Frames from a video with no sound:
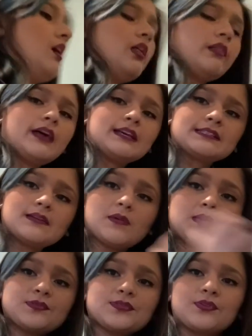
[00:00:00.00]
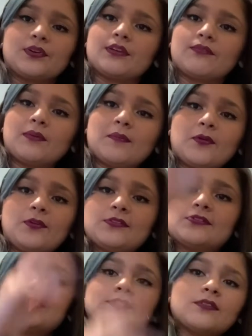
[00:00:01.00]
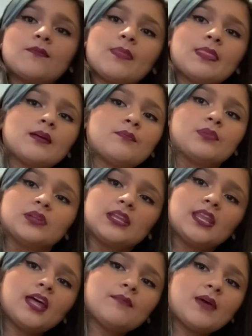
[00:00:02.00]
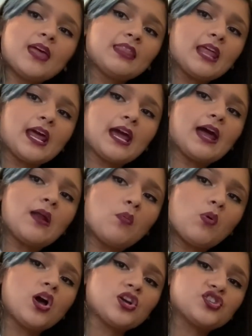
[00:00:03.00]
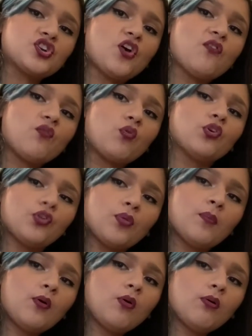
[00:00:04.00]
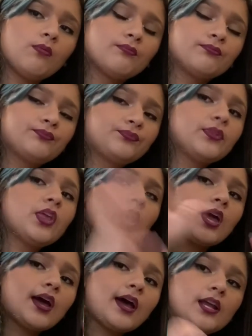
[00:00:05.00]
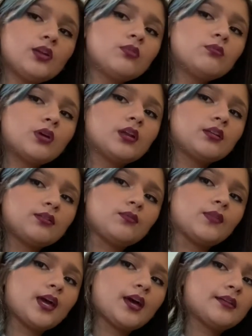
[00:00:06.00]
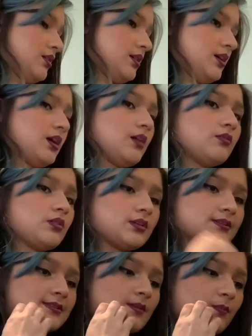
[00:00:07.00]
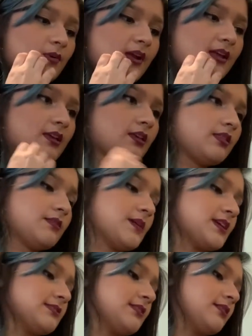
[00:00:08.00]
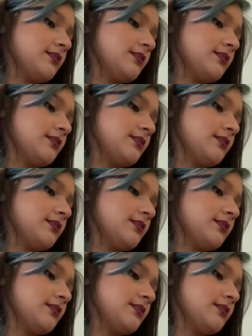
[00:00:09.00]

Last time I used 3 different bowls, but then that meant that I had to wash a 4th bowl. I don't want to do that. Now we're going to separate the masa.